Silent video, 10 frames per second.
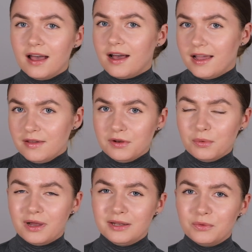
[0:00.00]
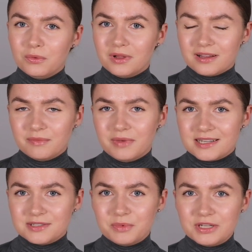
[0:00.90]
Hi everyone, welcome
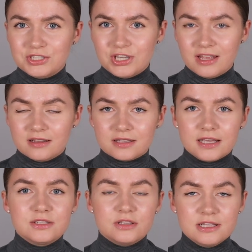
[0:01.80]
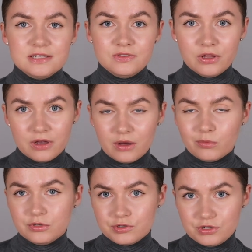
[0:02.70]
back to my channel. In today's video I
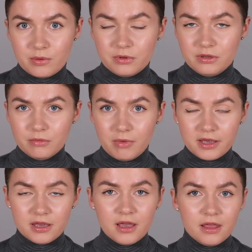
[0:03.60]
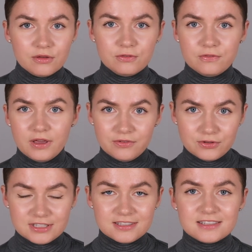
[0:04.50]
want to share with you my
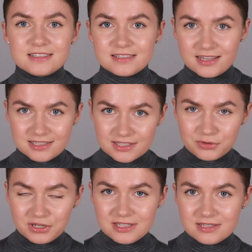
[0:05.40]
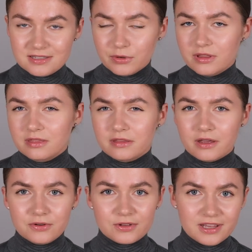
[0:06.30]
favorite sunscreens that would
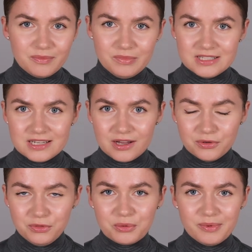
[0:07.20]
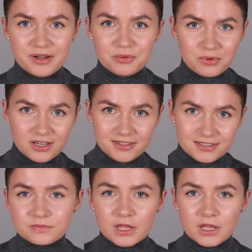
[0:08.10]
never let me down no matter what.